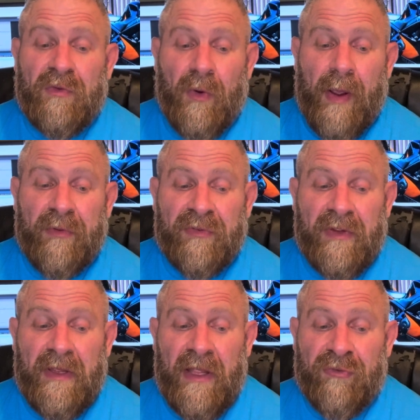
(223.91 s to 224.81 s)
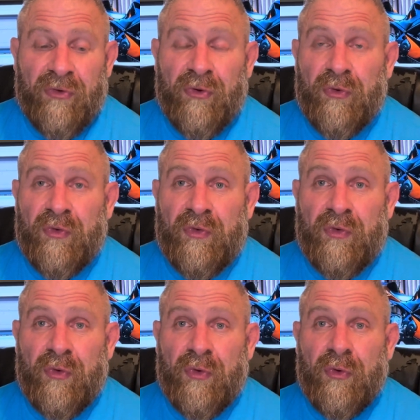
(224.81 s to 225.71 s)
was introduced
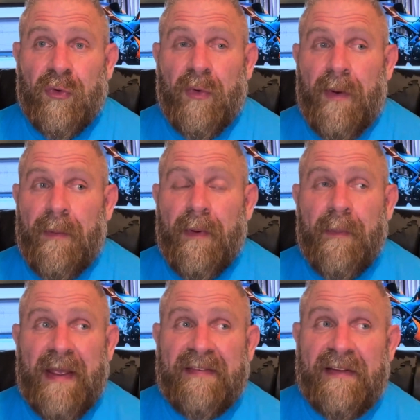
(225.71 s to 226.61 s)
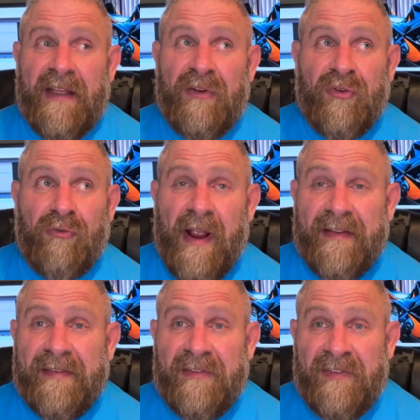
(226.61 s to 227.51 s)
to basically a direct
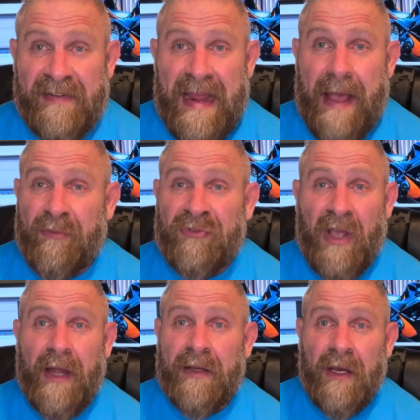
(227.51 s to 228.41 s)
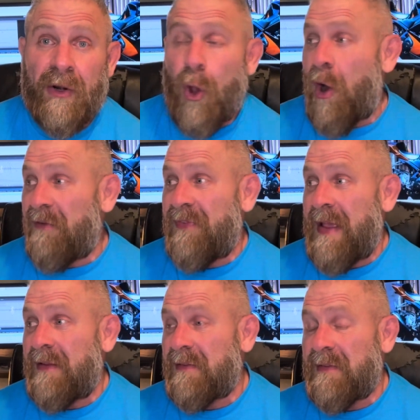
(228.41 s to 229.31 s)
snap shotgun
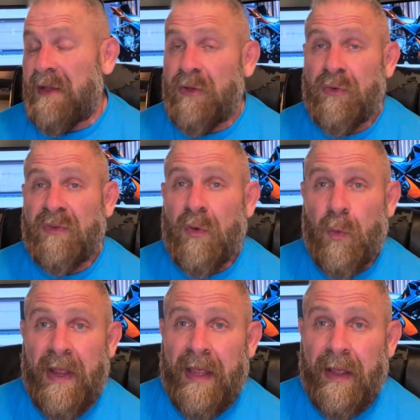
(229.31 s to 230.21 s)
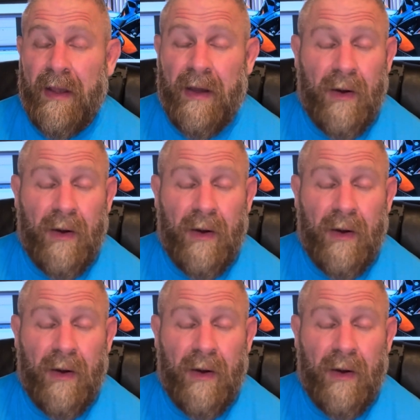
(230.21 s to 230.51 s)
offense that used a wing